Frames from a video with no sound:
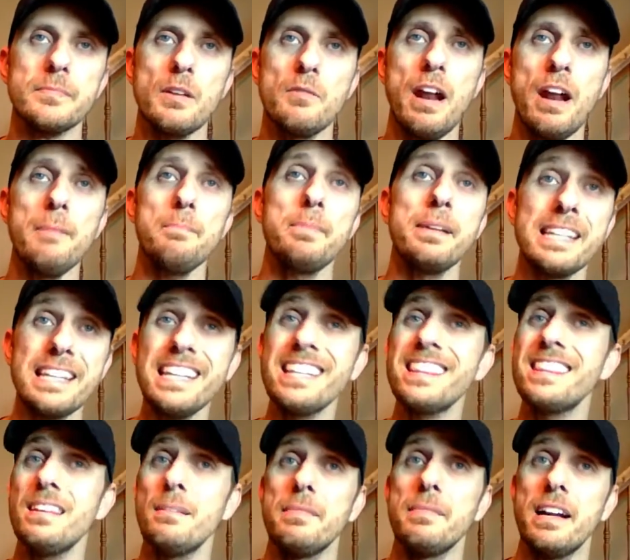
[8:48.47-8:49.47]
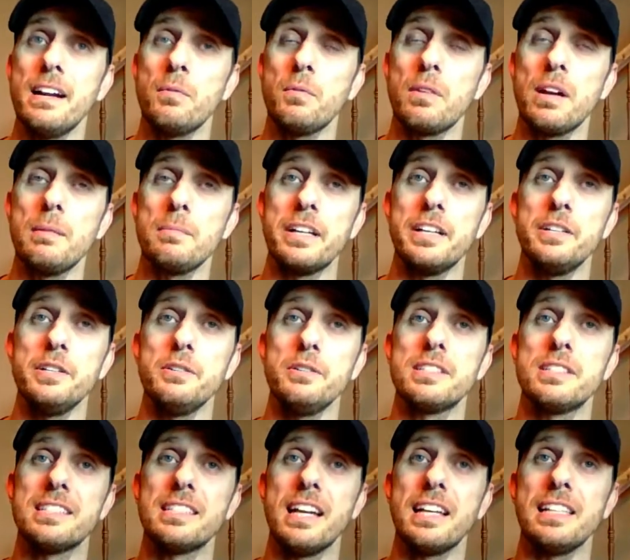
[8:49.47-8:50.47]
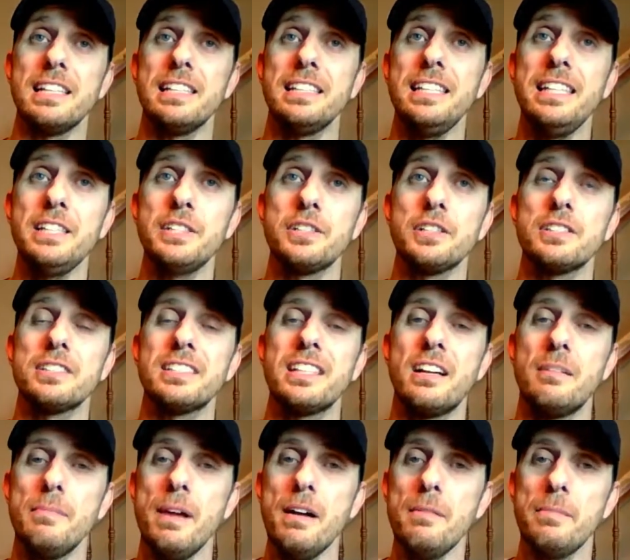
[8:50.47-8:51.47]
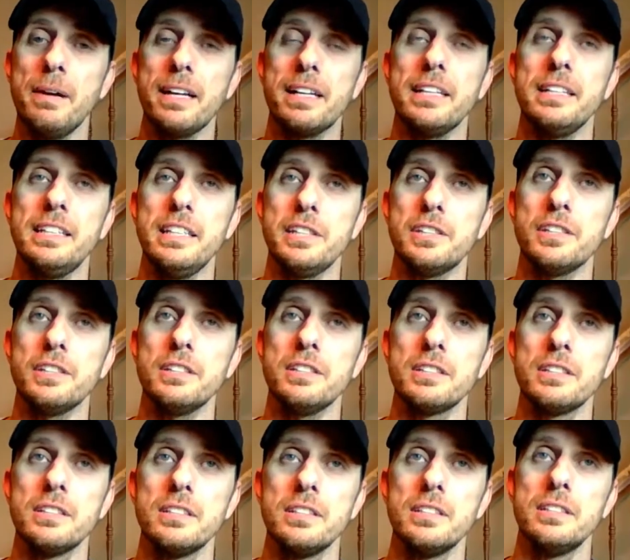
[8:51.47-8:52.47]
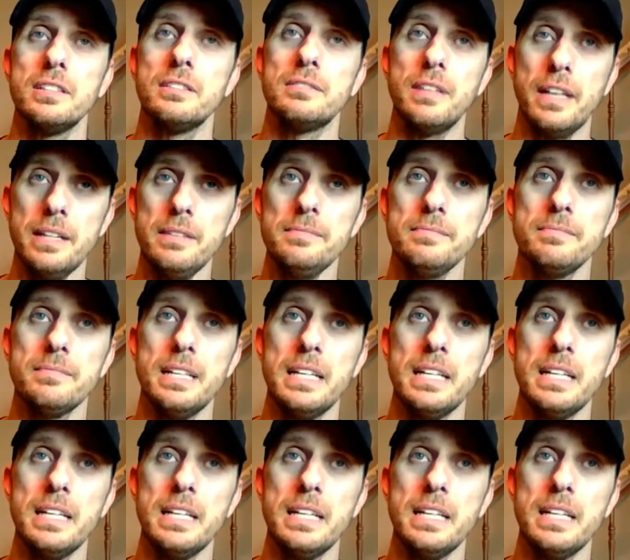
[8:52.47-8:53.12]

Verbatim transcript: Right? But to get them there, what I'm going to do is design these t-shirts that are mountain biking t-shirts right?